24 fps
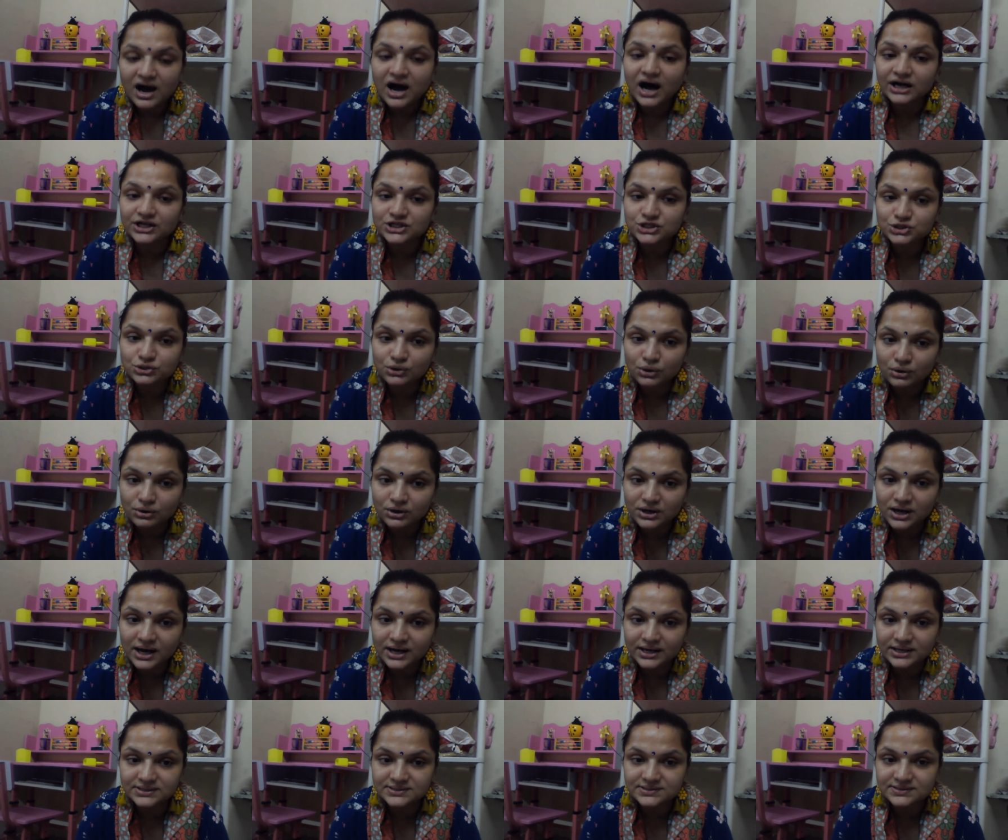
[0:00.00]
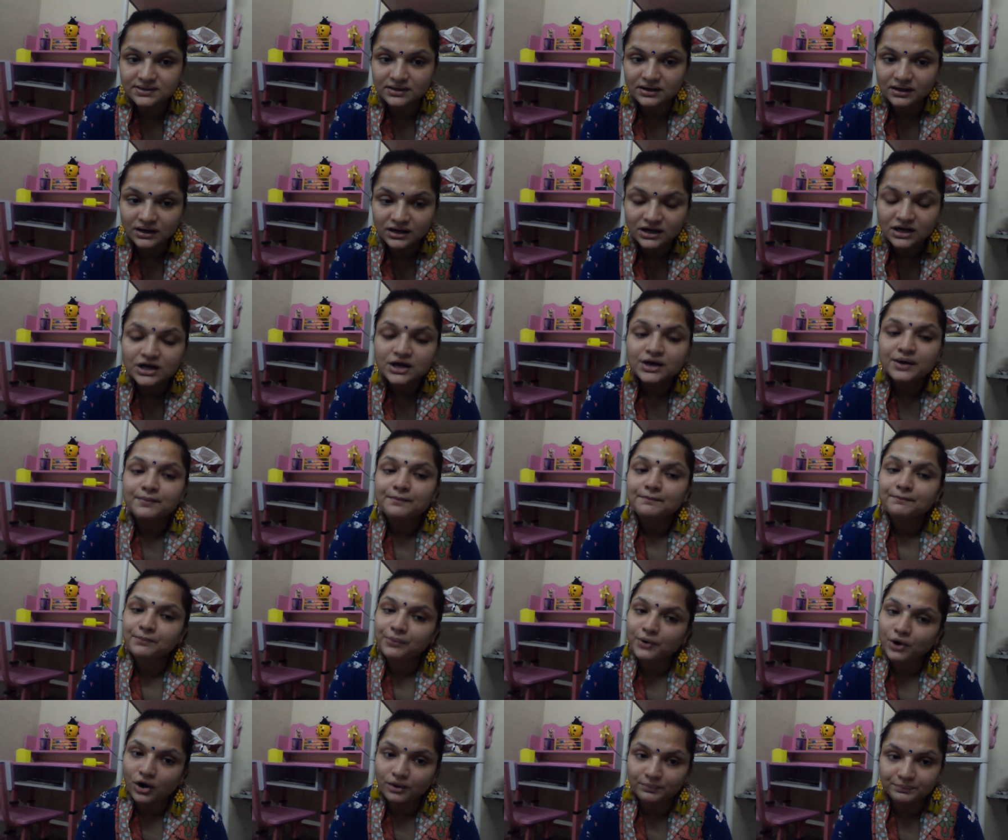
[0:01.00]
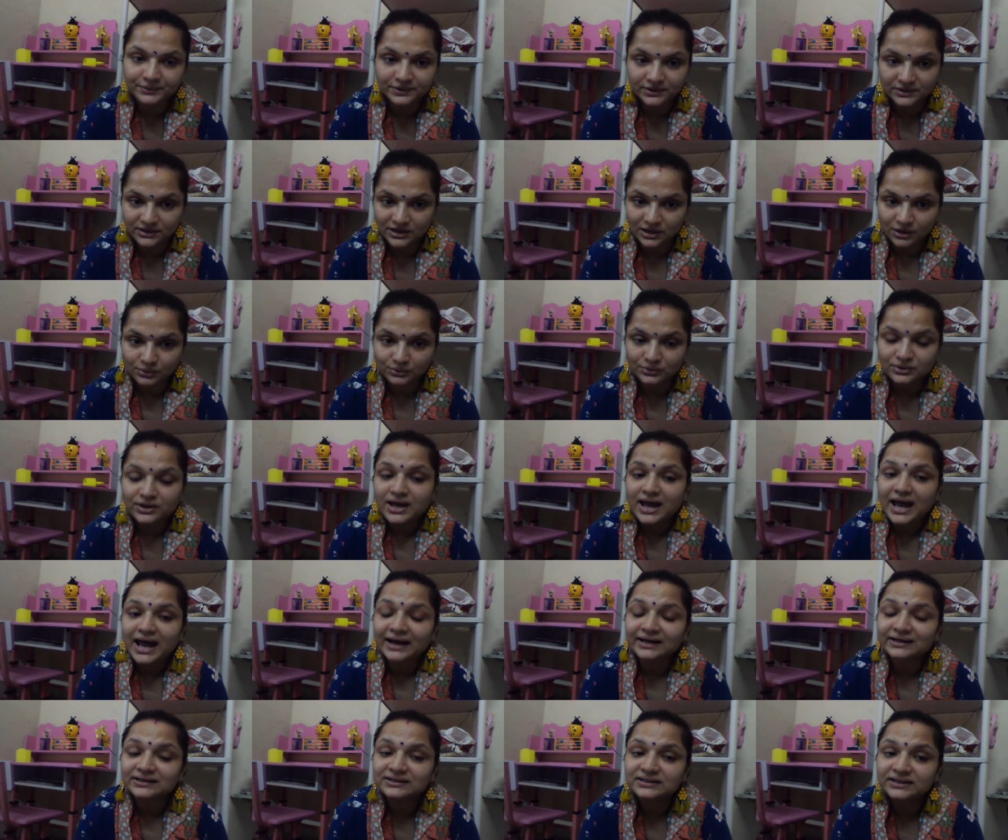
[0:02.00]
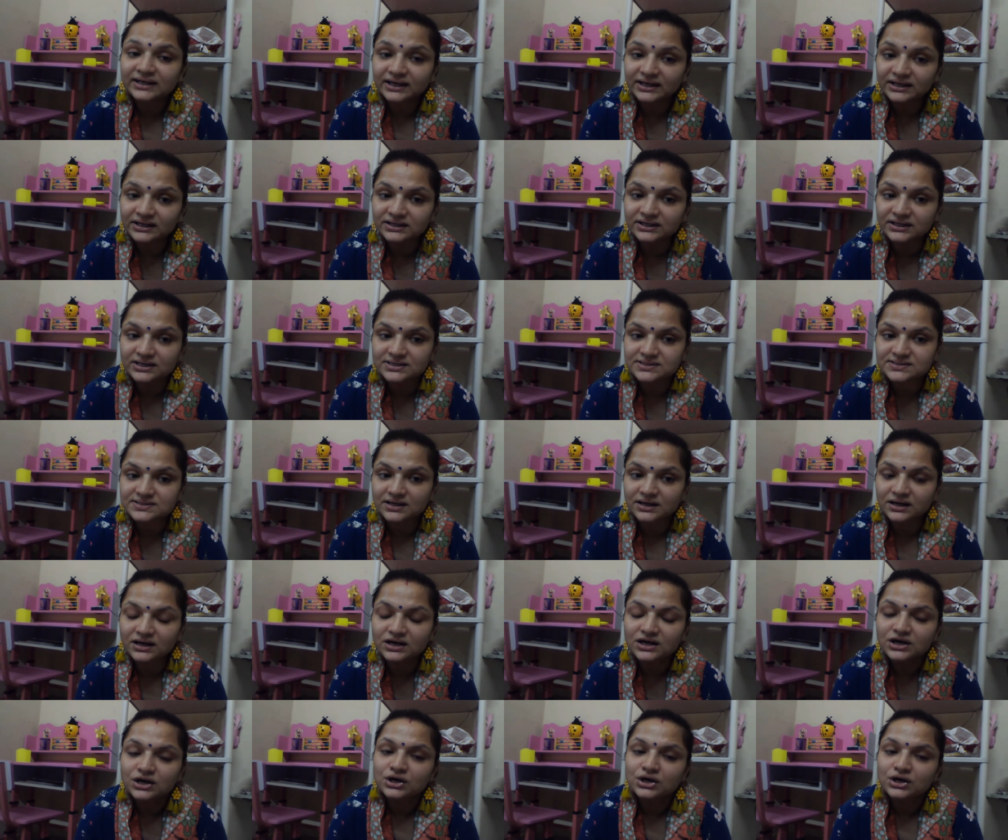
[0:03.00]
Ashoka is a proper noun and king is a